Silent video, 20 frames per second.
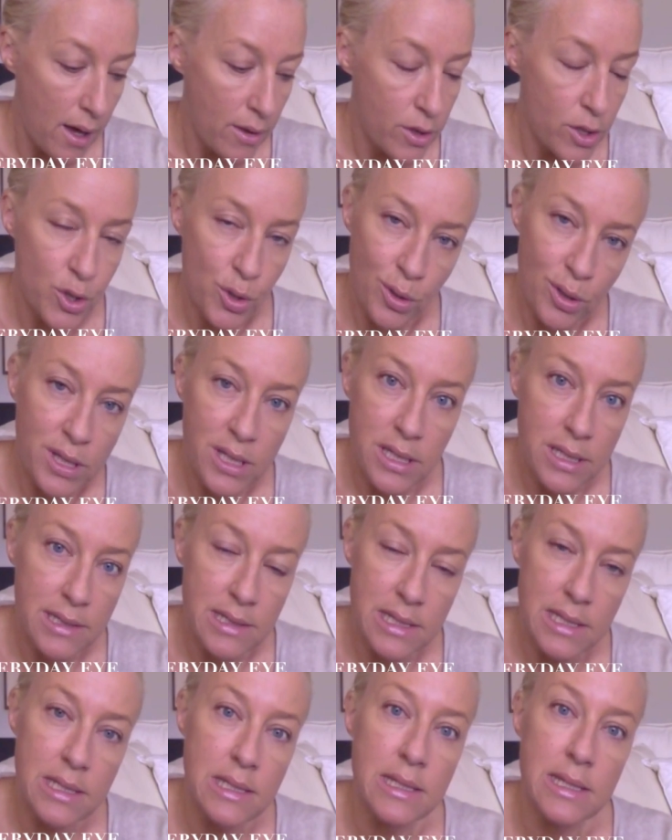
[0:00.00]
The truth
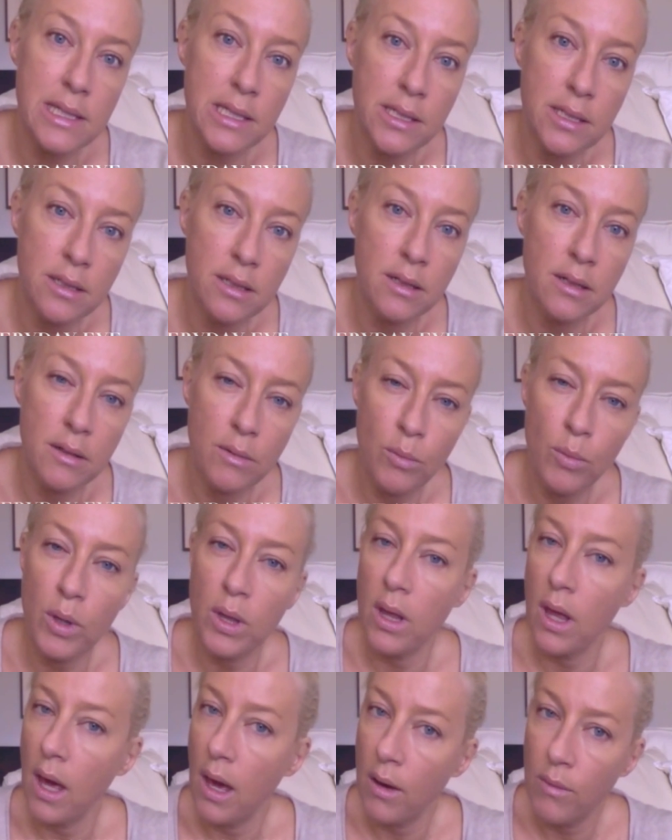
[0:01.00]
is that
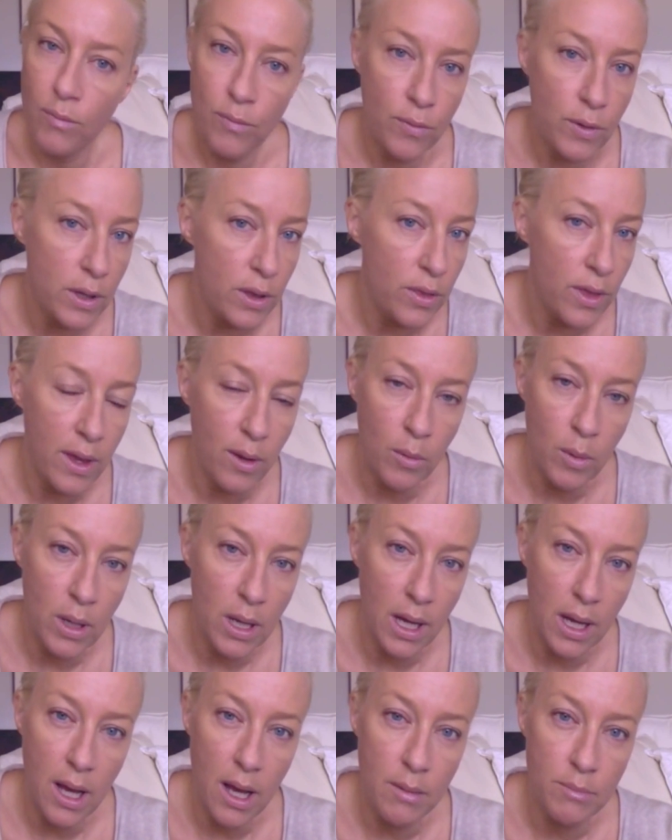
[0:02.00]
with everything when
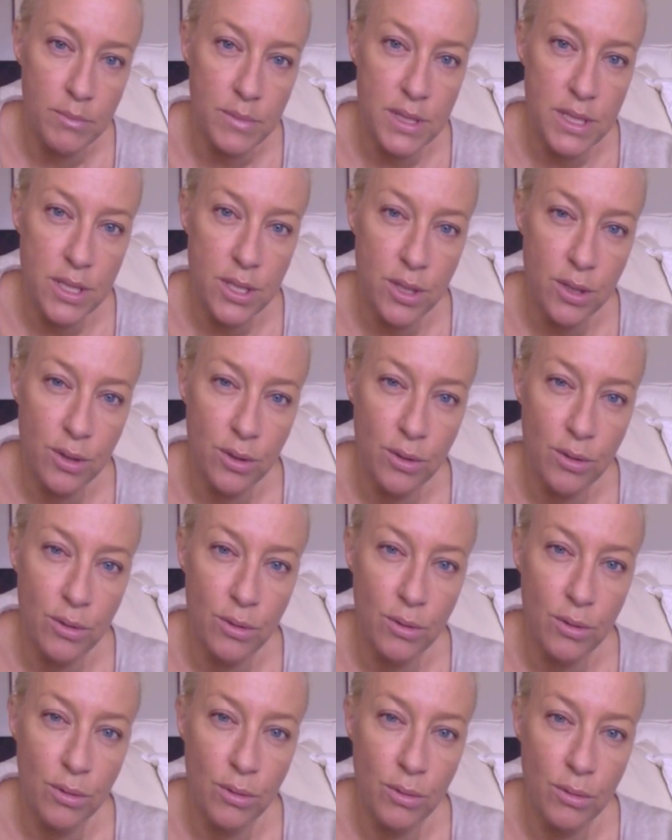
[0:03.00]
it comes
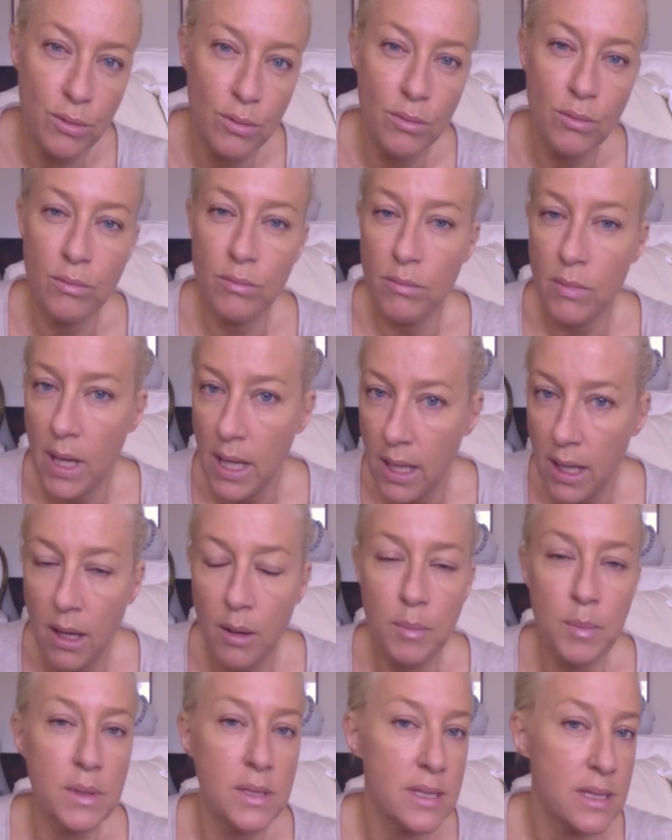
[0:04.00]
to
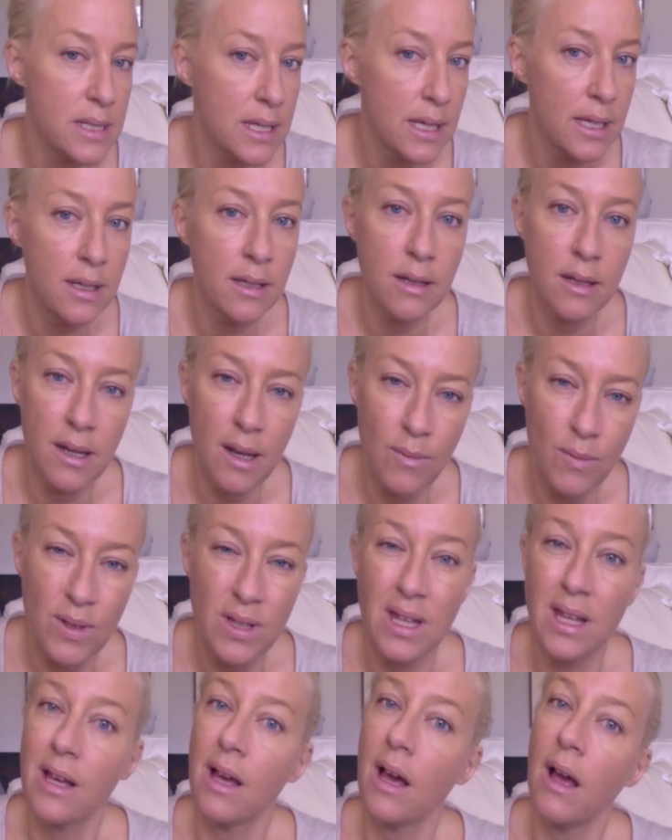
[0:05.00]
makeup and skin and
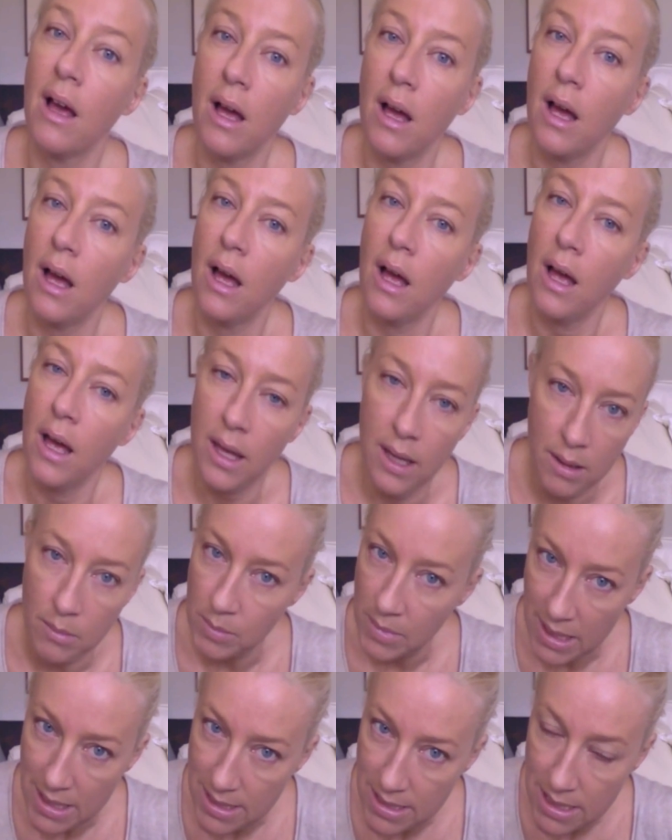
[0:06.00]
everything, I am
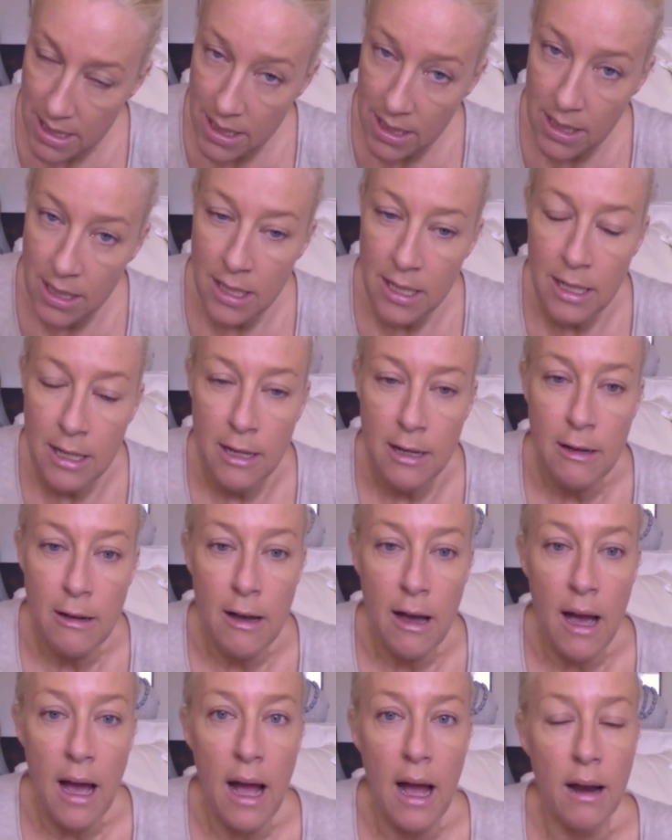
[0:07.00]
lazy
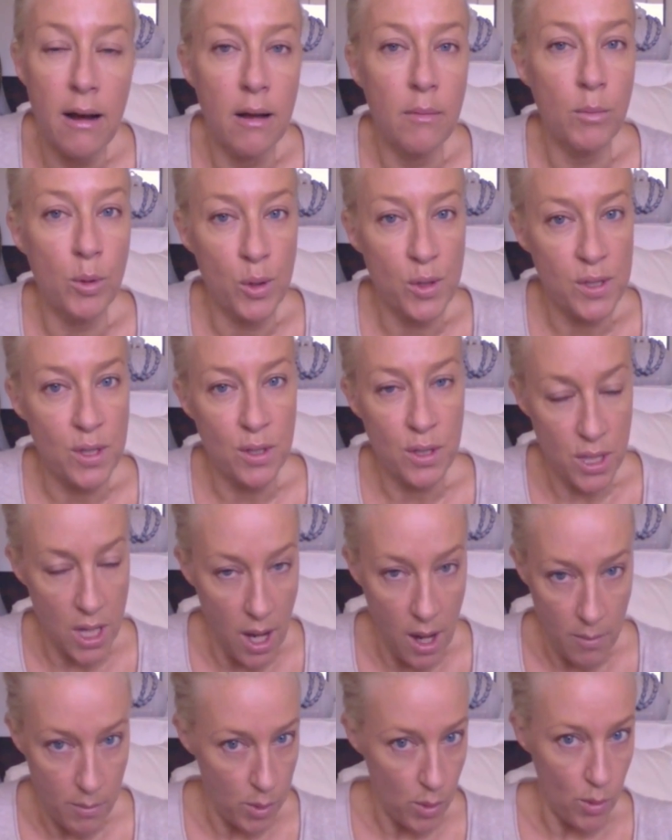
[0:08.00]
and I'm also
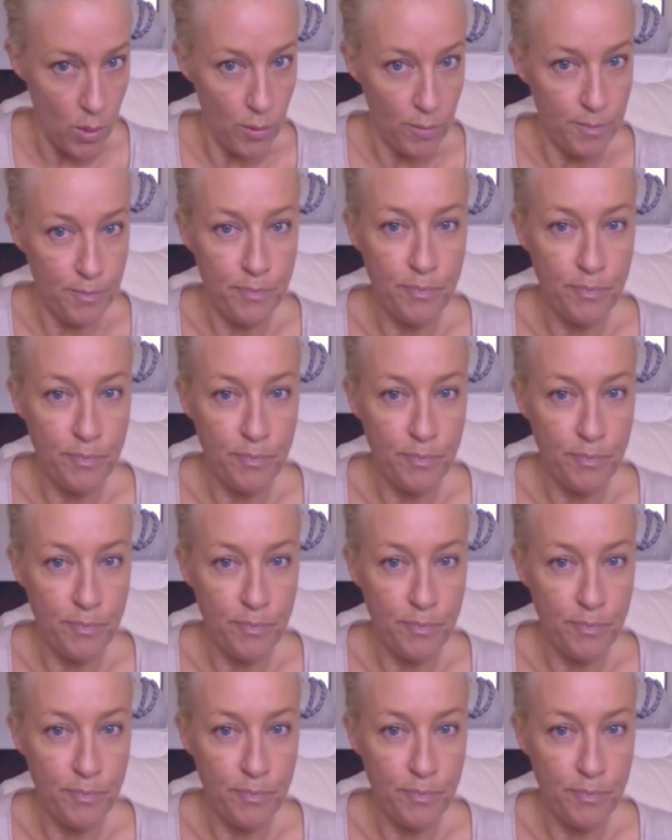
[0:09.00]
time poor.